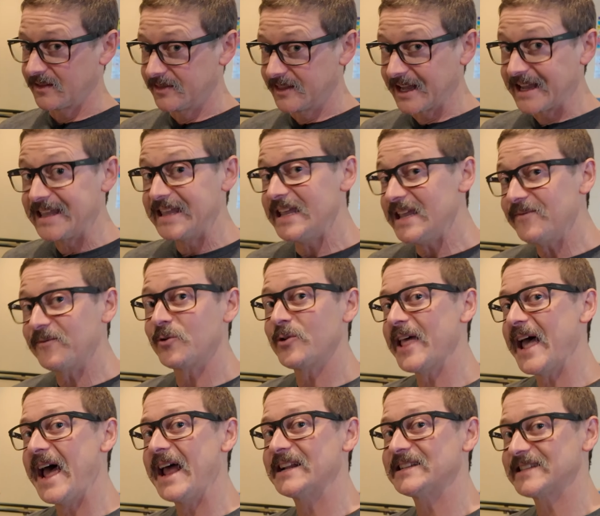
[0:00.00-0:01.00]
The key for
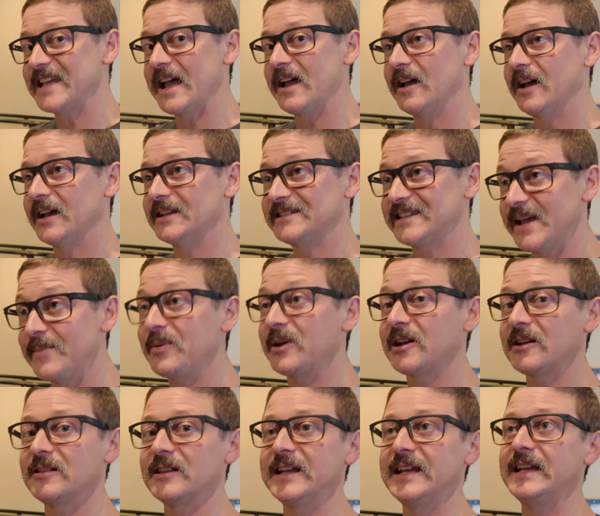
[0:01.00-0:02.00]
that is
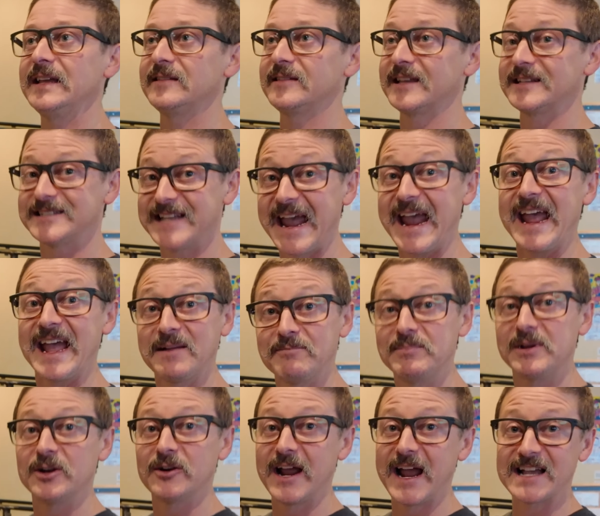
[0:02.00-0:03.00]
typically the
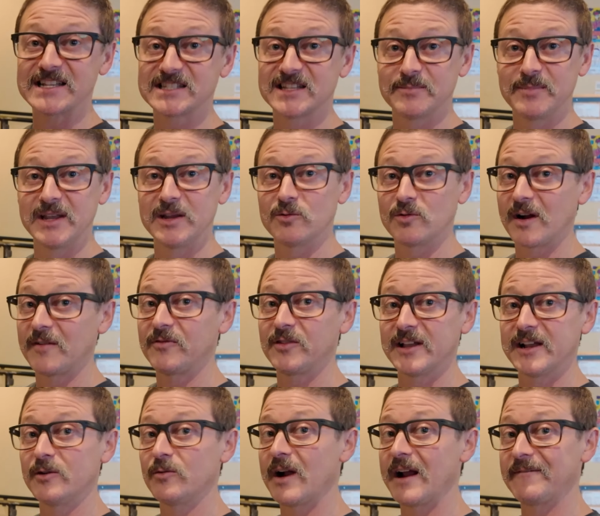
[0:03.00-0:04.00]
tan beer has to be
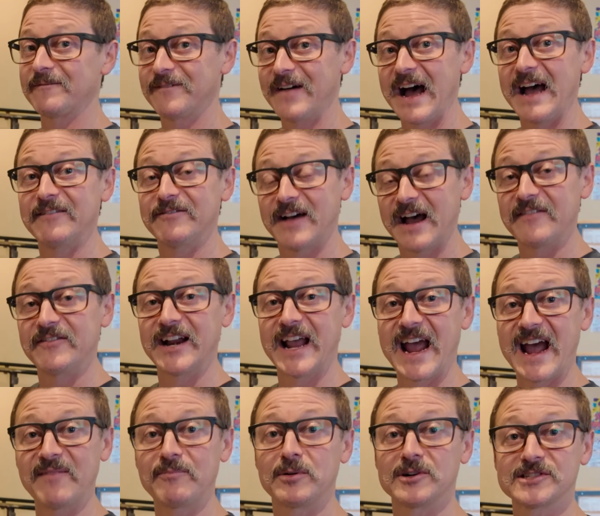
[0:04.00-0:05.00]
roughly around
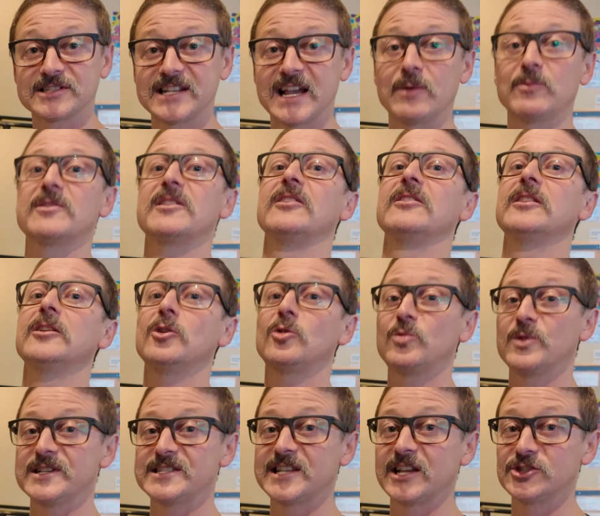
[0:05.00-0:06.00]
5.5% with a
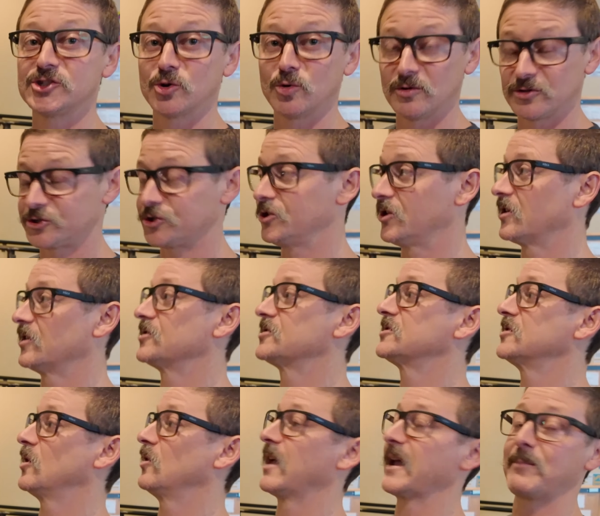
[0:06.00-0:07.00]
little residual sugar.
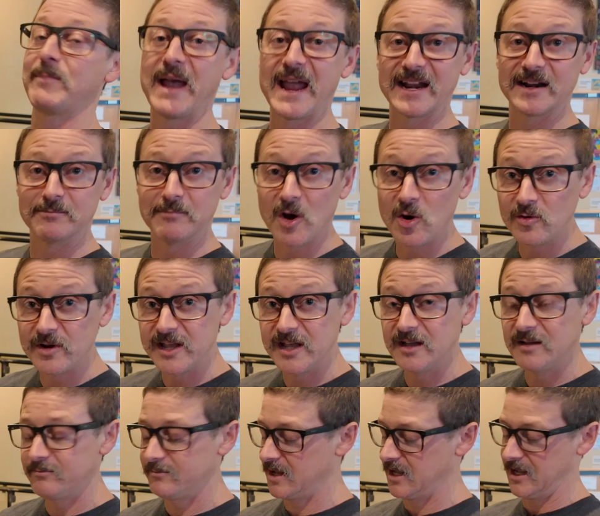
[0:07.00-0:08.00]
So like
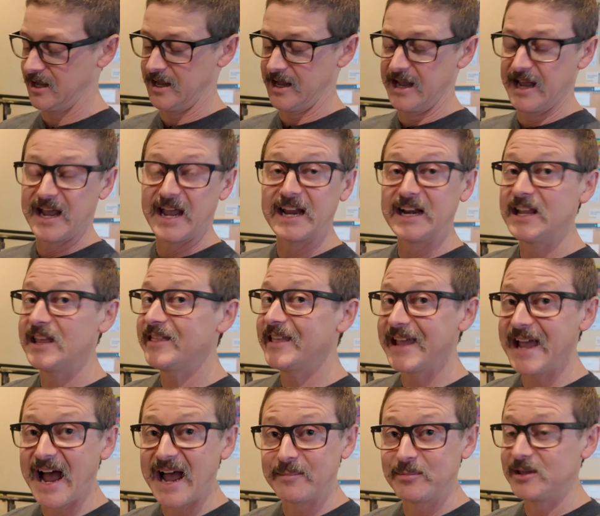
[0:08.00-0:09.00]
Pandemonium, any of
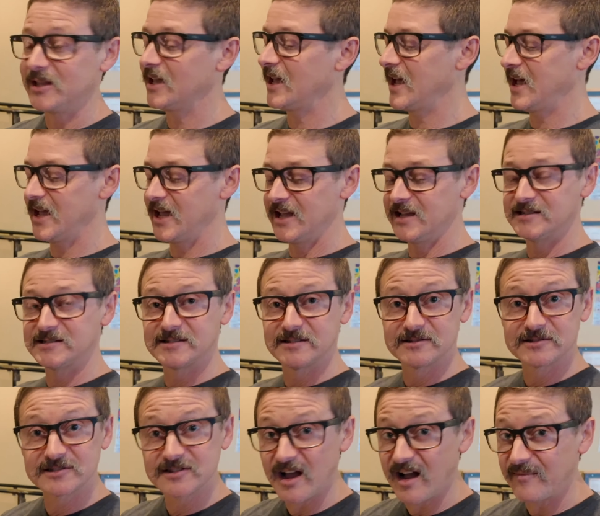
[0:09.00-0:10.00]
the
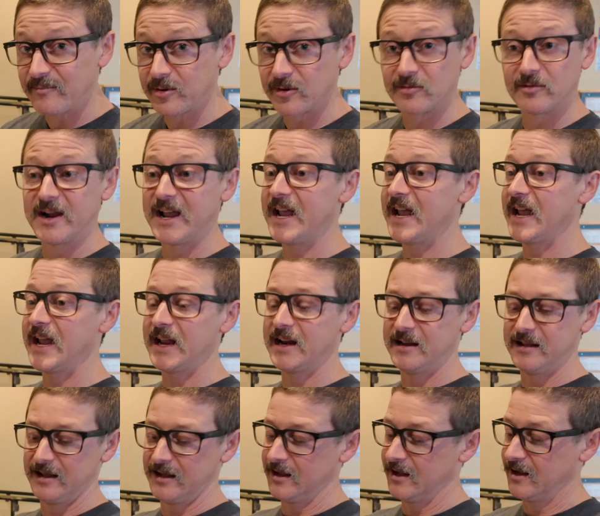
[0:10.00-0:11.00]
IPAs, Soft
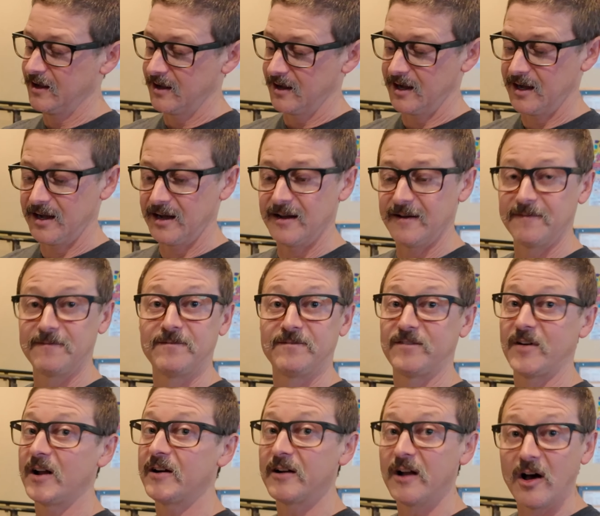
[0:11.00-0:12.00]
Parade,
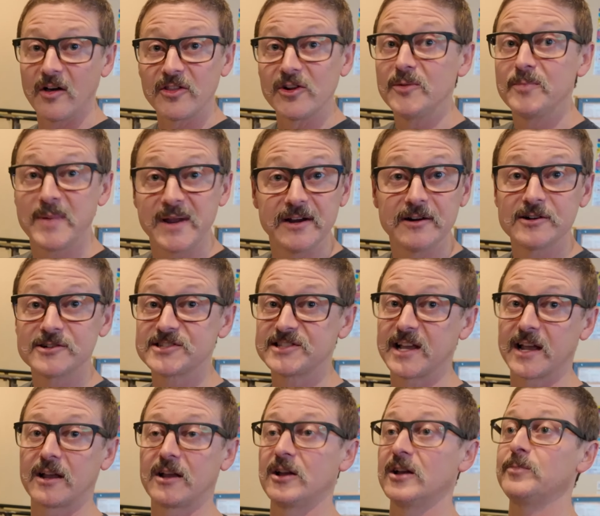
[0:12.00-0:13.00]
fun other beers
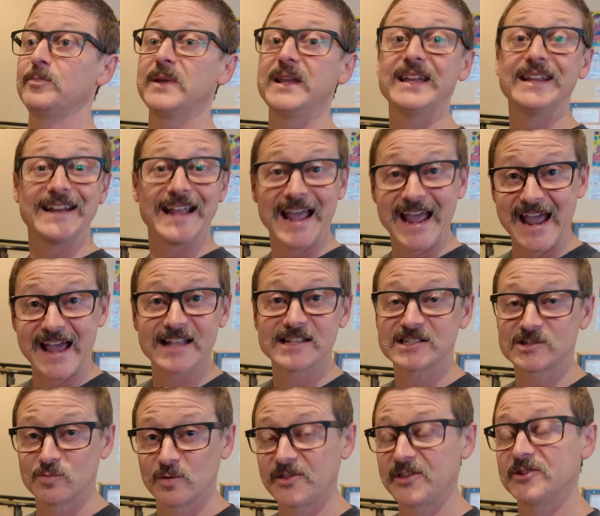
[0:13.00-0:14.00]
that could be
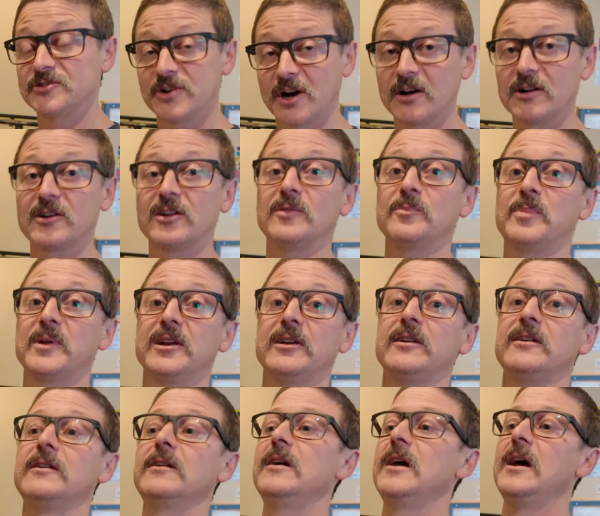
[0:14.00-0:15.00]
enhanced with a darker
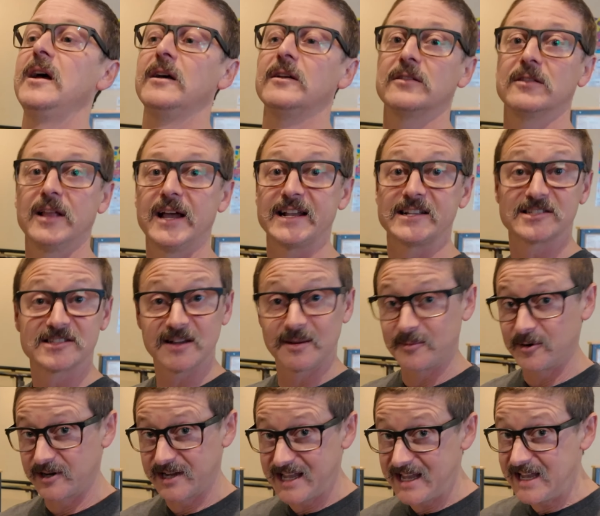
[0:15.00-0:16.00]
beer like
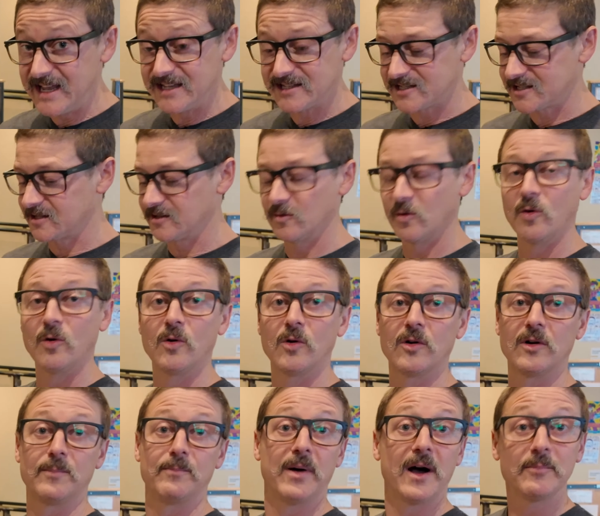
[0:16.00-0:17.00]
Summer Heat
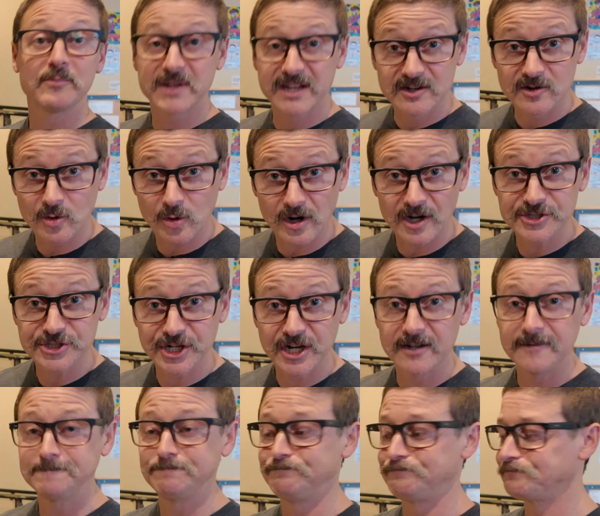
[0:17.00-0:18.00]
or Pumpkin
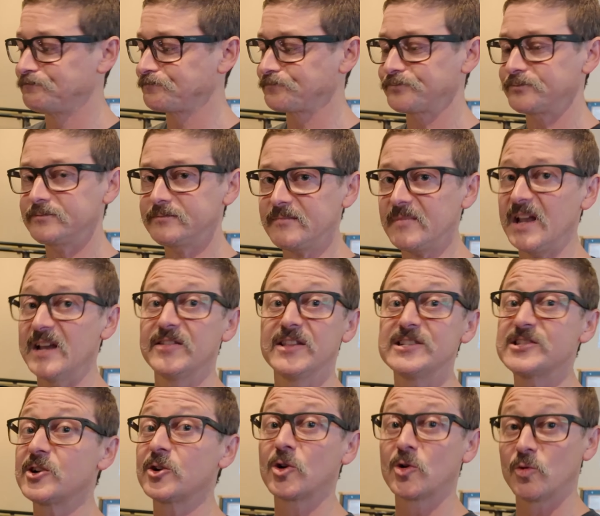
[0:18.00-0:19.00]
Crusher.
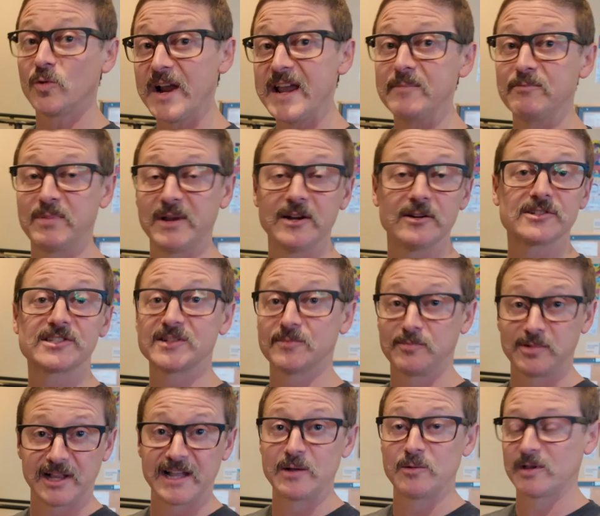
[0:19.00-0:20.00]
These are great beers to
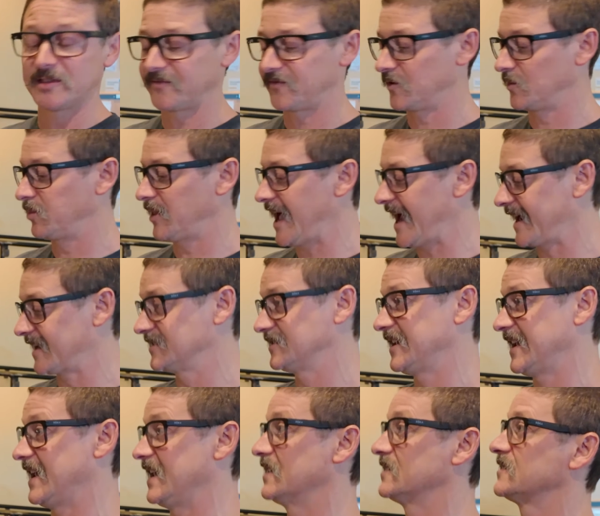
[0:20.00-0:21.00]
play with for Black and
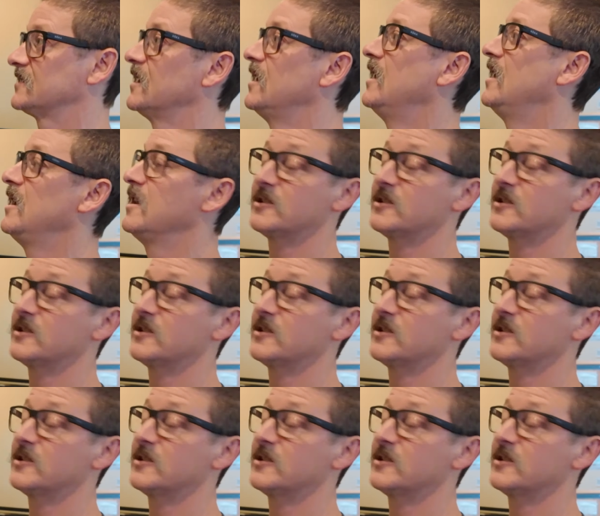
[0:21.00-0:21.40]
Tans.